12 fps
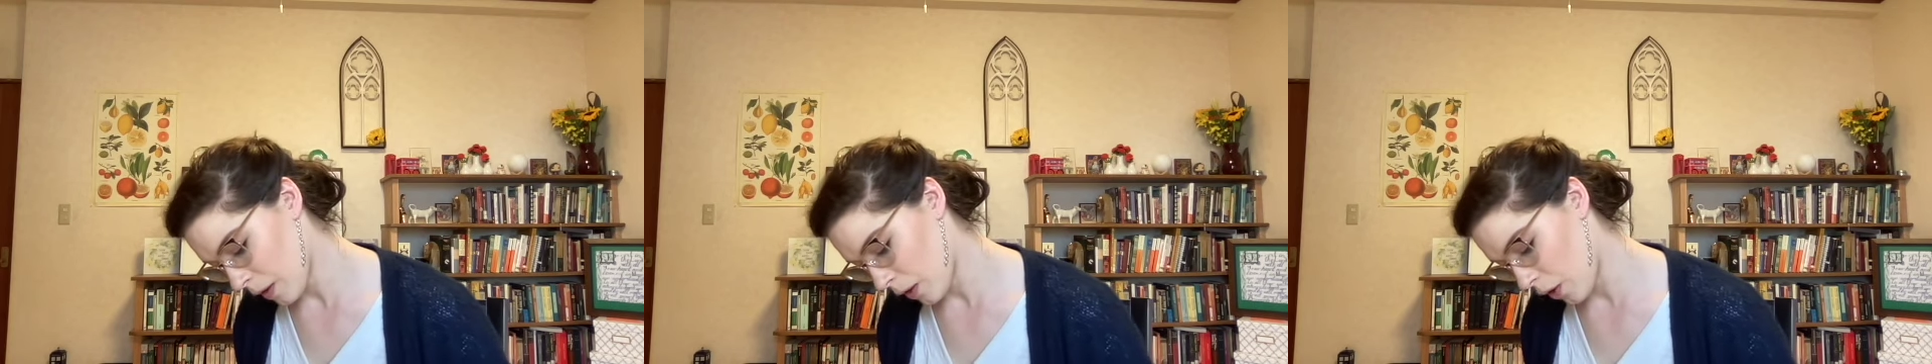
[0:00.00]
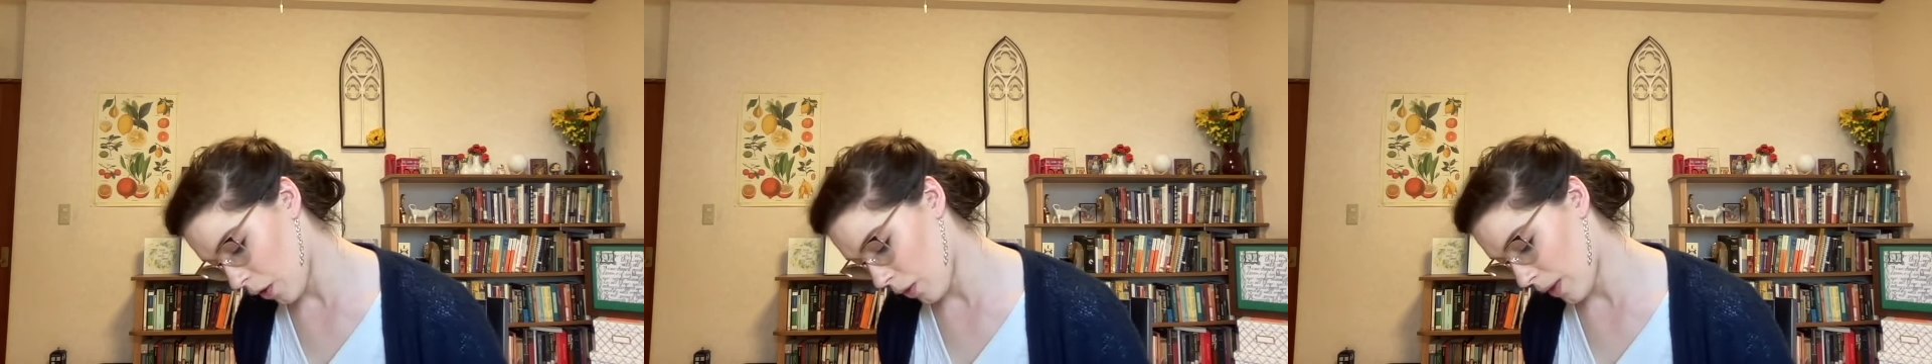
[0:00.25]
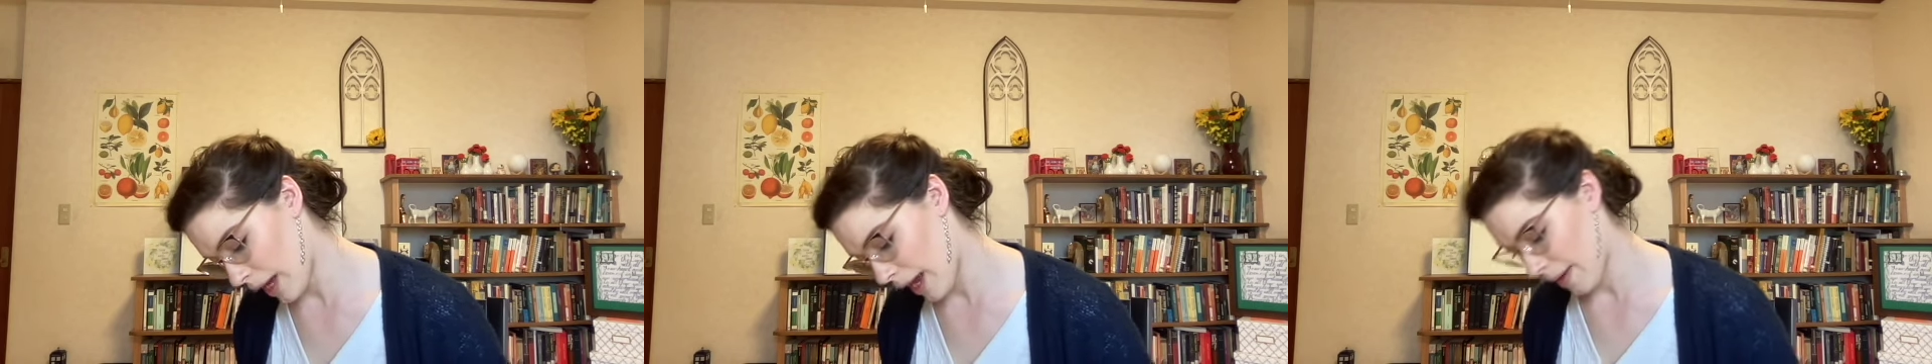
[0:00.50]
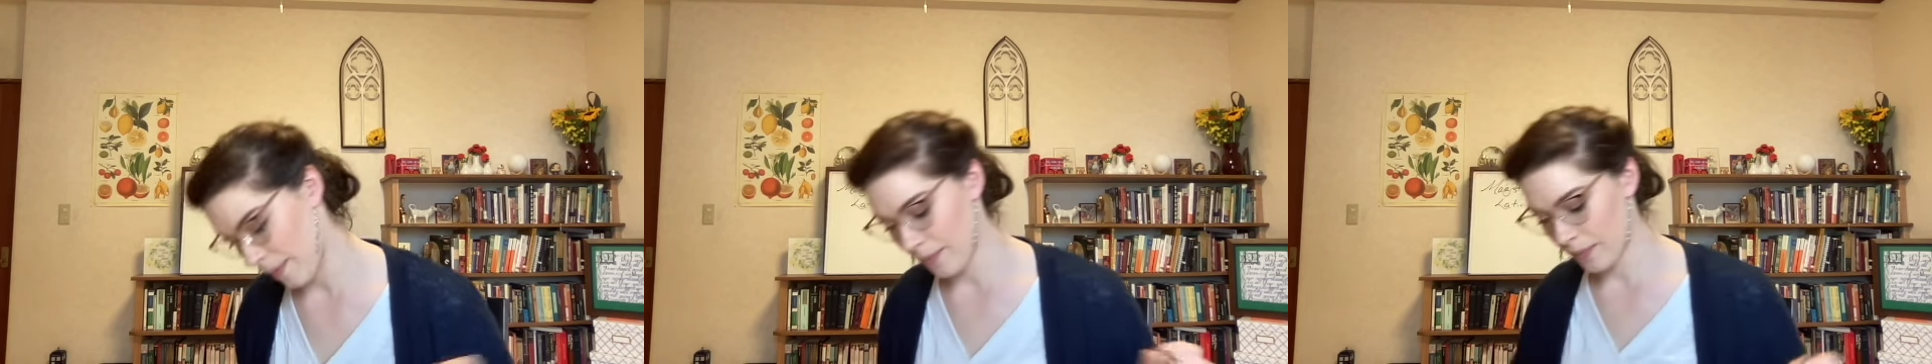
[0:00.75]
Okay,
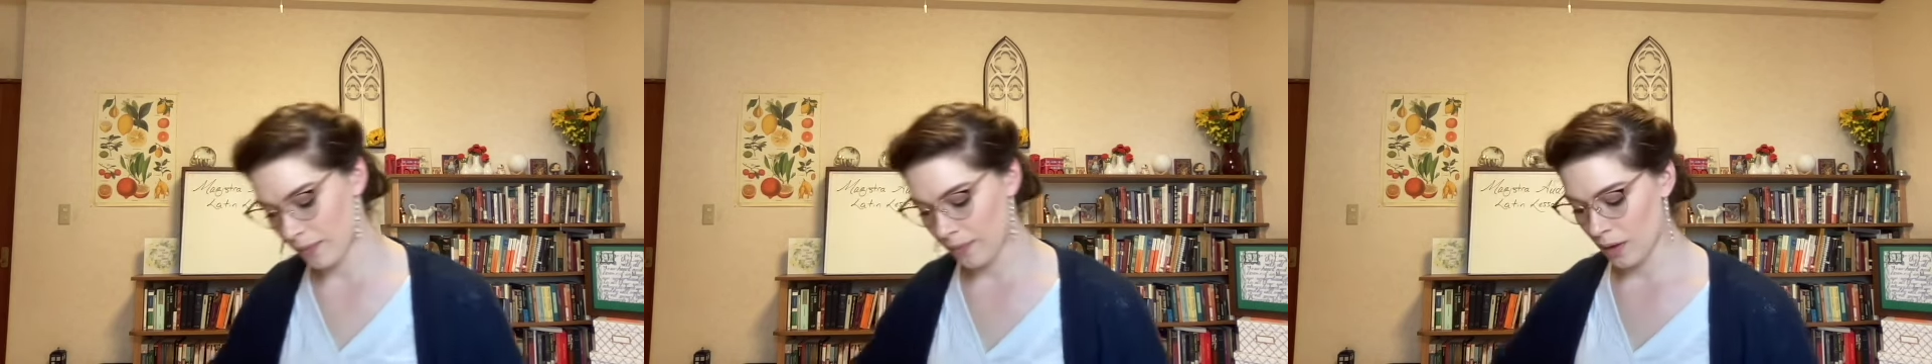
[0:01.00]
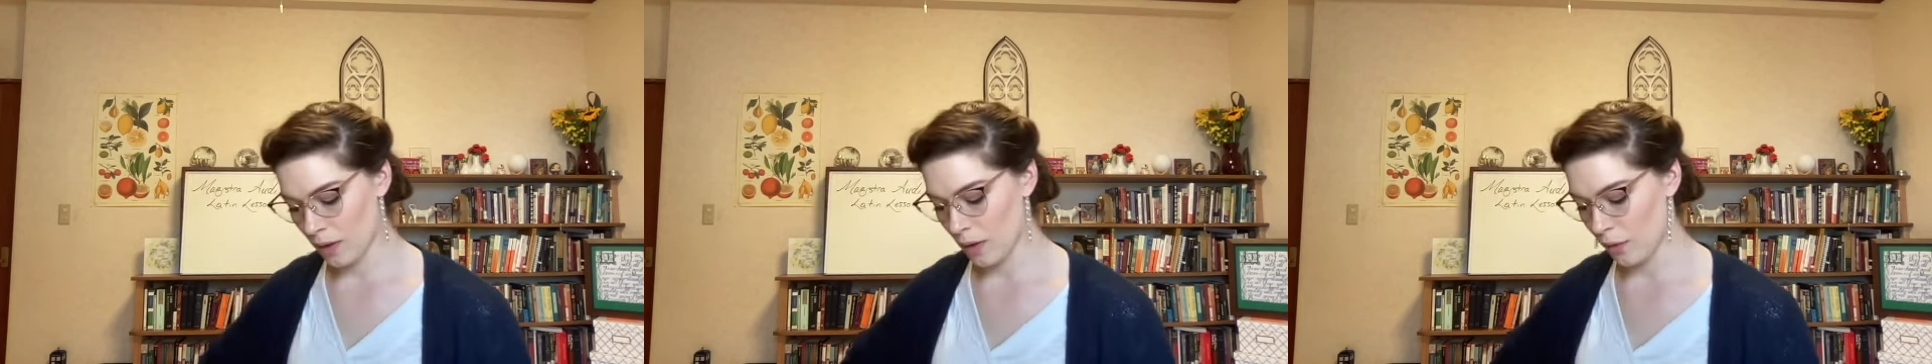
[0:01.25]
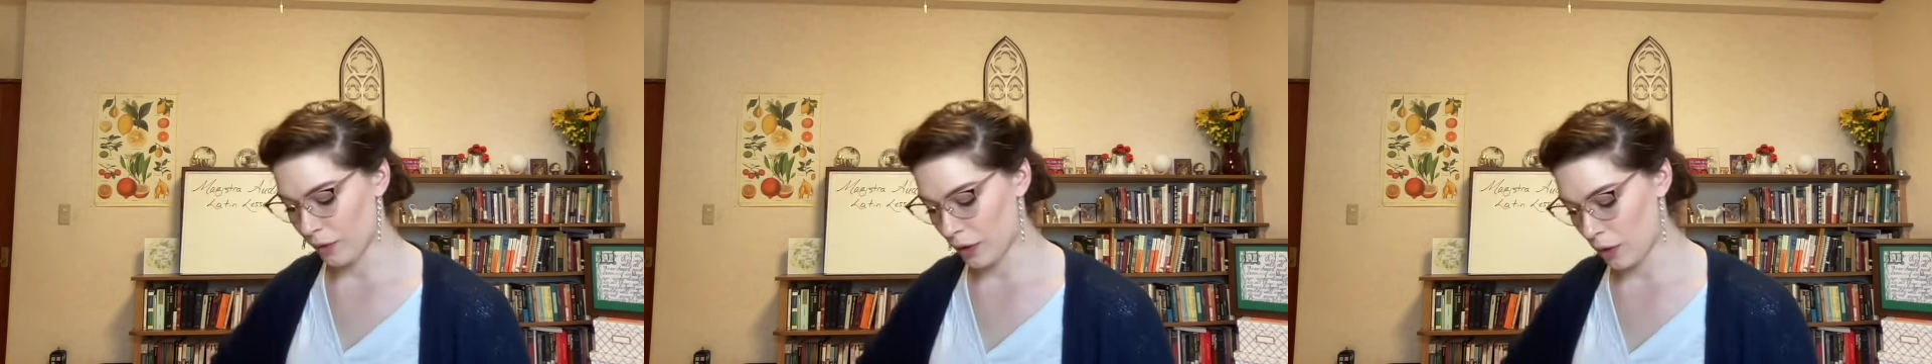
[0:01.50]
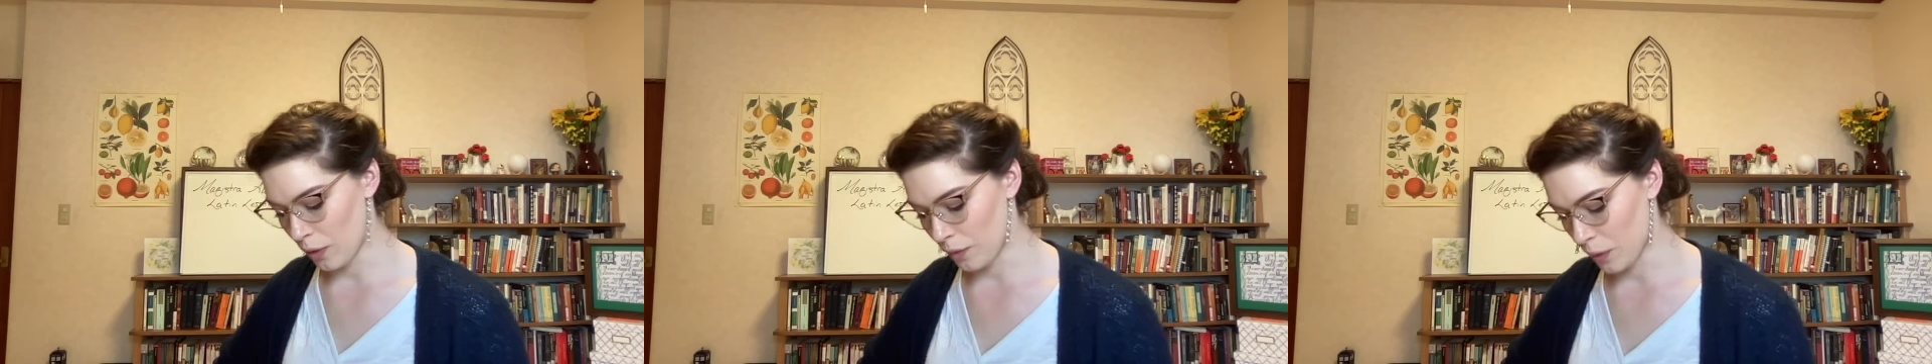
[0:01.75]
hopefully
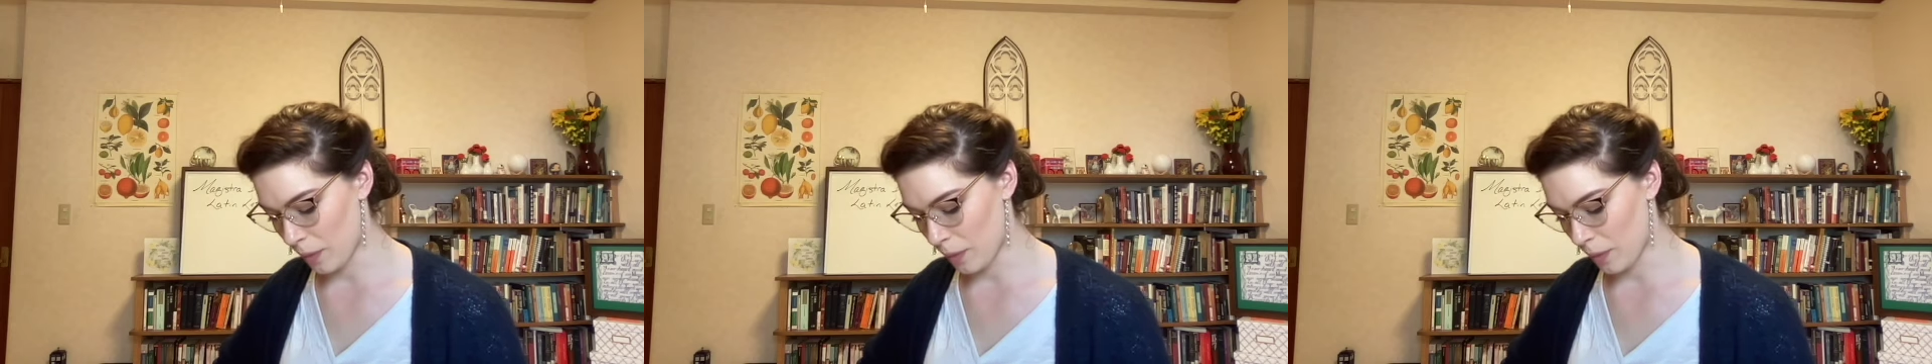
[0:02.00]
you have your